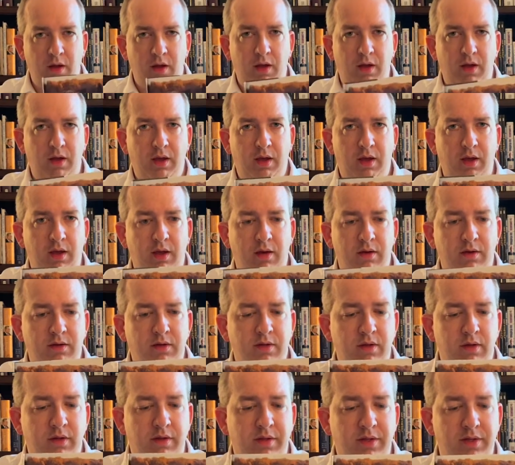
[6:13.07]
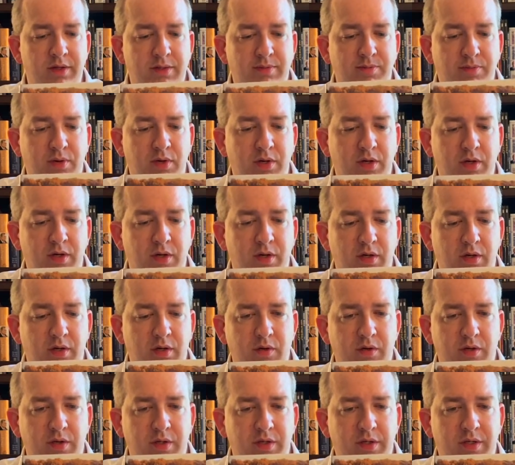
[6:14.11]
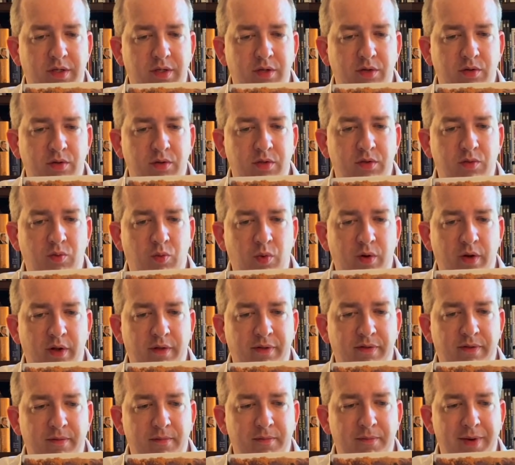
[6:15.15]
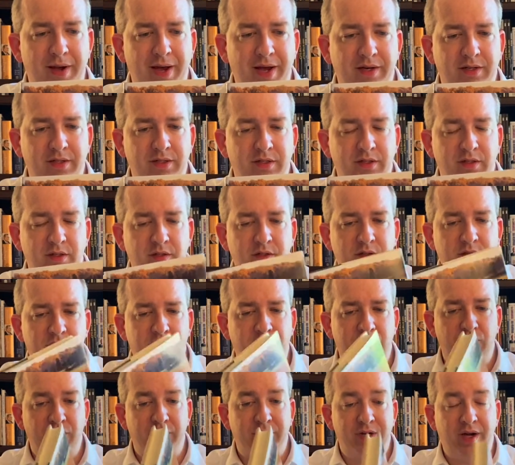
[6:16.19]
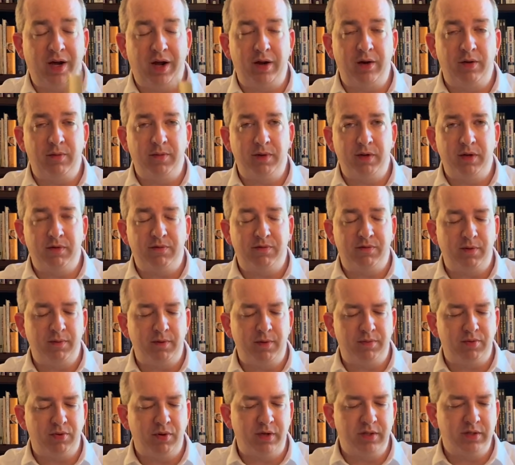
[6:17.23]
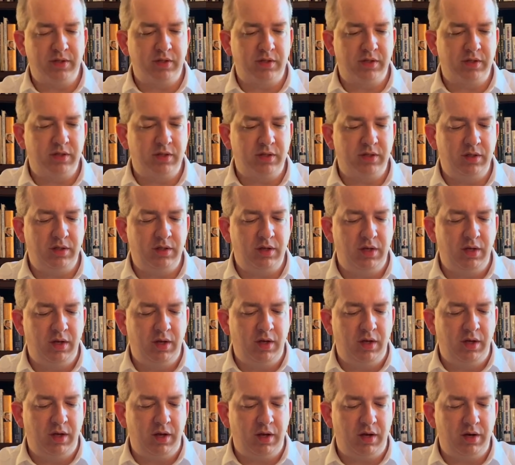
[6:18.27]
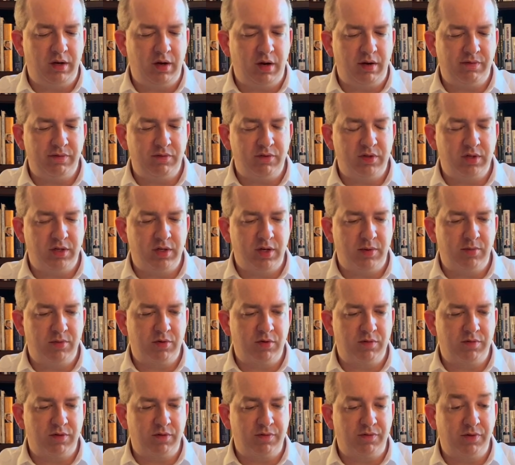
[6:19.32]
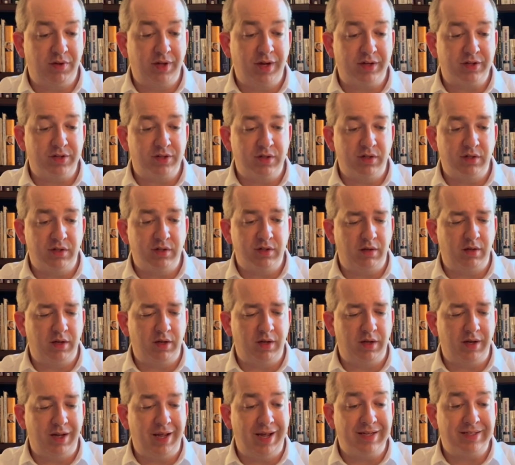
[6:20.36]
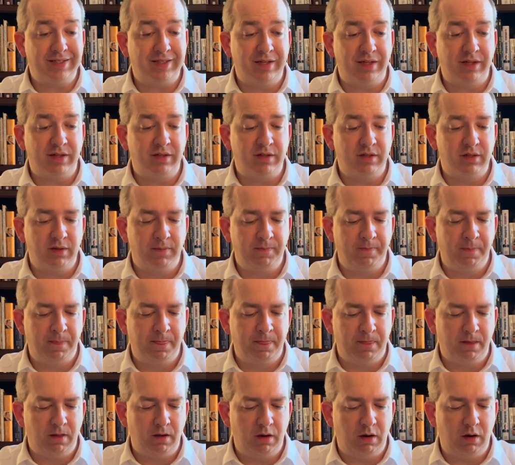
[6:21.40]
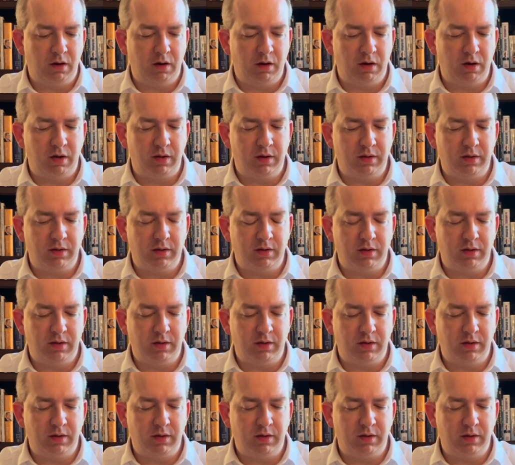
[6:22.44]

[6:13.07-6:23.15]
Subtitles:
And this book deals with Madison's retirement from the presidency and offers a number of reflections and essays on